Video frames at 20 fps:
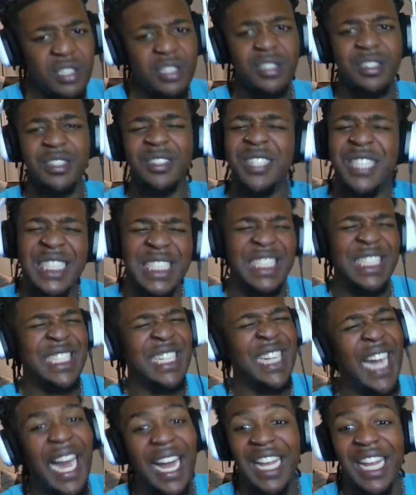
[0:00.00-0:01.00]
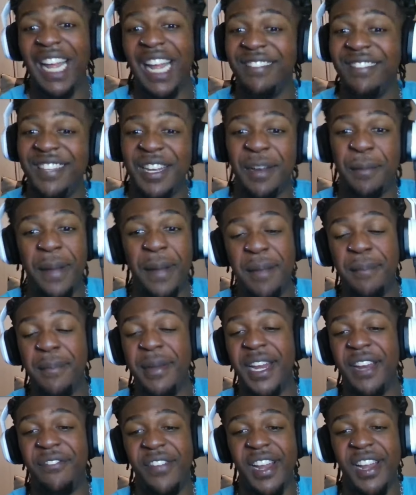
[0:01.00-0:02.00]
I laugh to the bank,
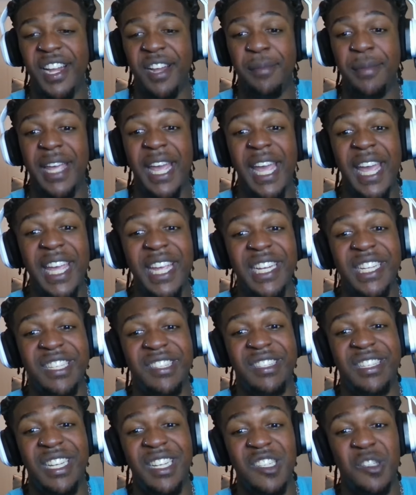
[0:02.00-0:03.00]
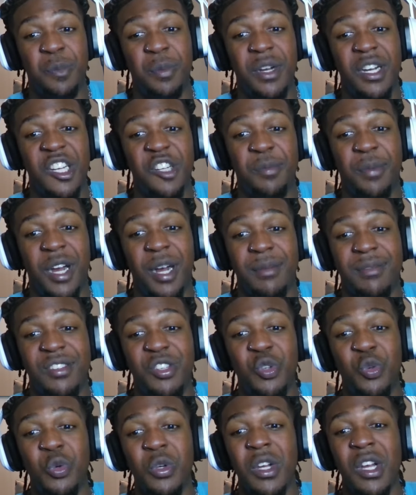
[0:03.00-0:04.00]
money funny to me. And he just did SpongeBob
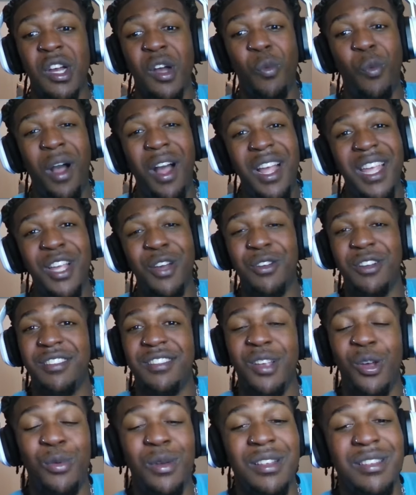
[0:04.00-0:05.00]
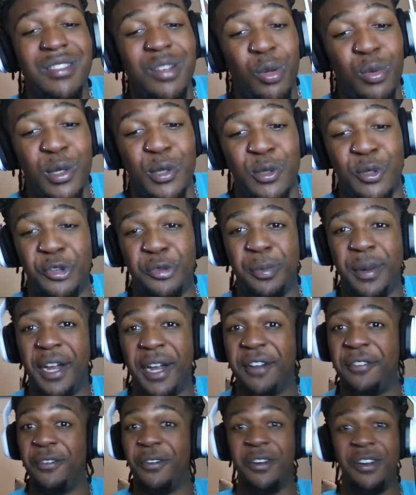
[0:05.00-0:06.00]
too. Why he on a song that's so
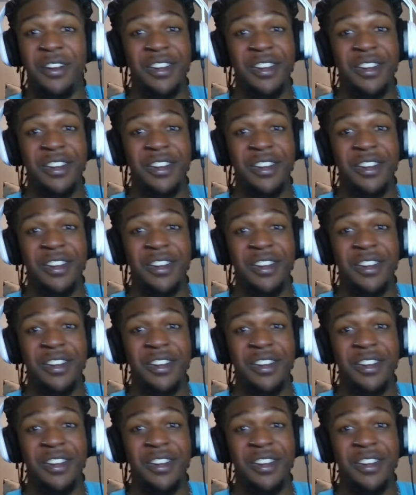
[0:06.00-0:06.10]
disrespectful?